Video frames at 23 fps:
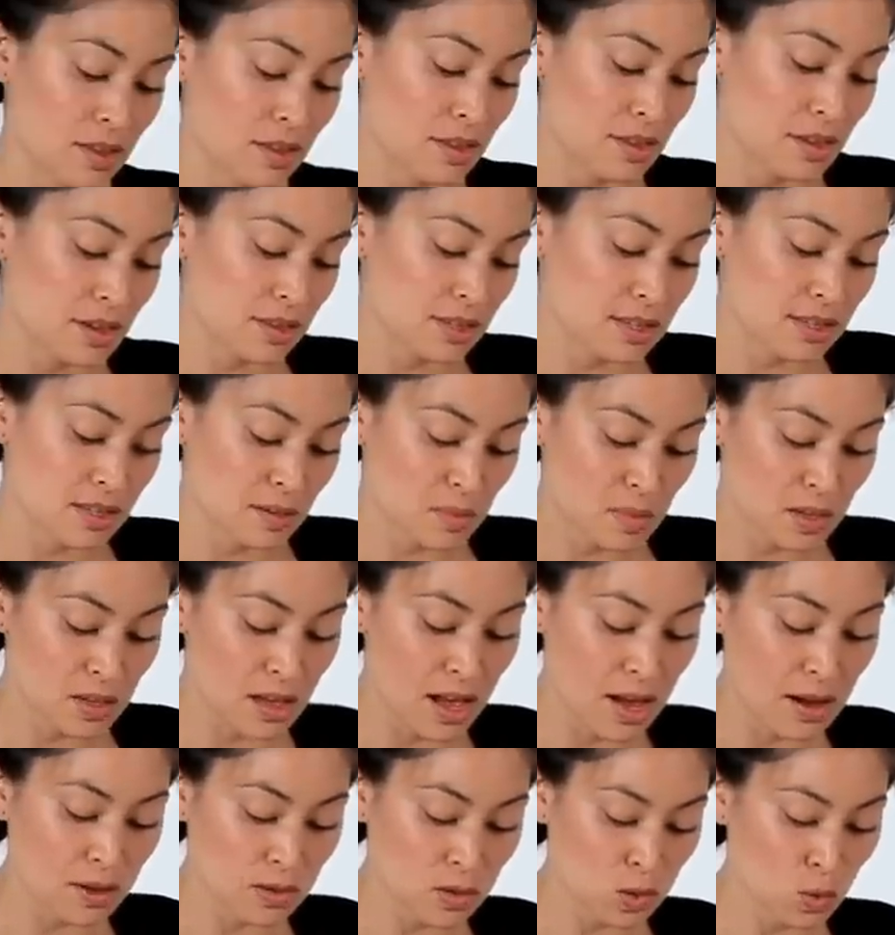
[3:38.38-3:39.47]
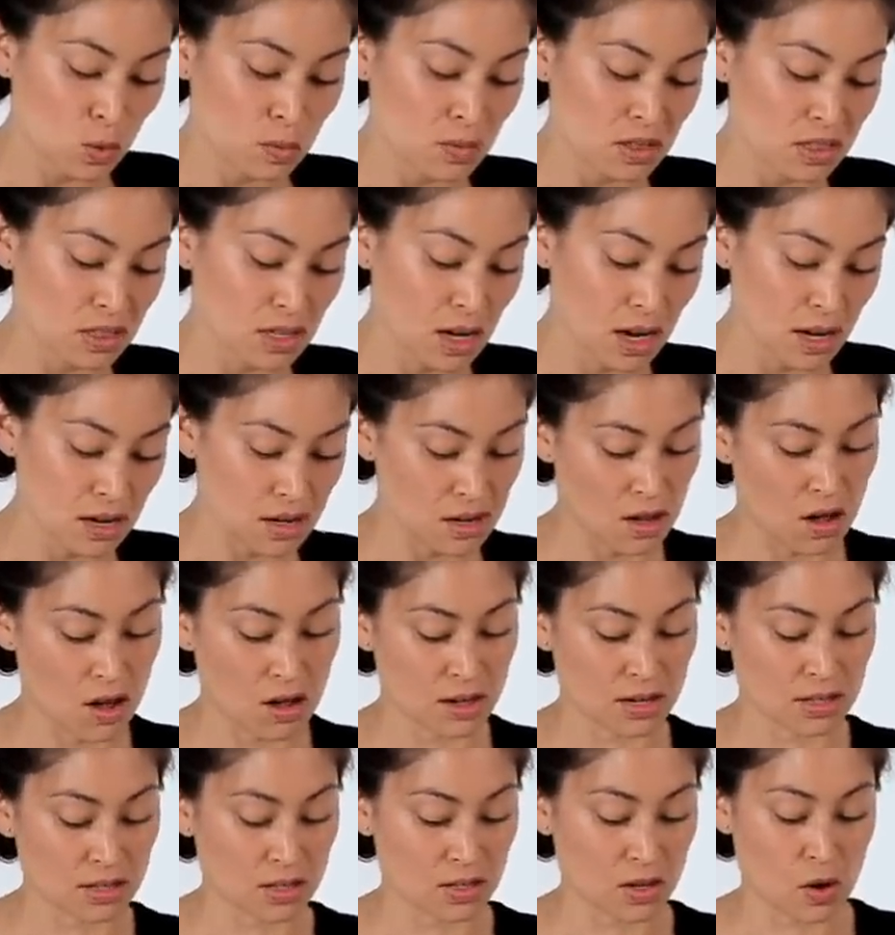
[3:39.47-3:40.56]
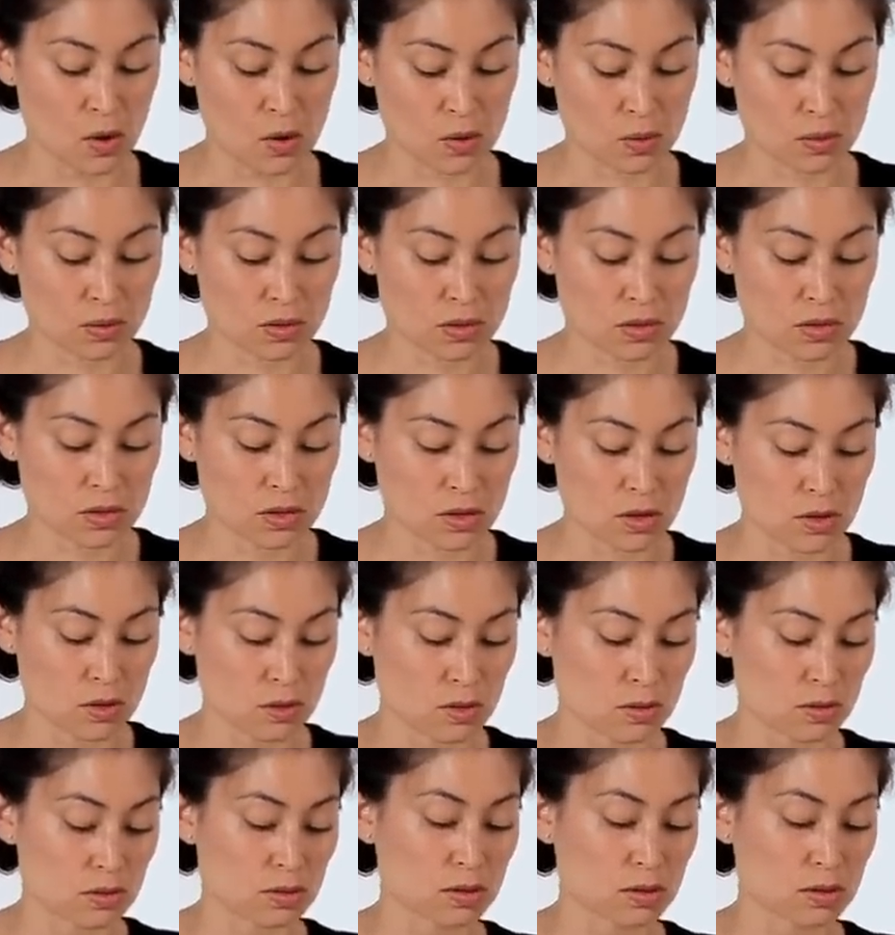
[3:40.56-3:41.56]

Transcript: This seam allowance will be done on its own, so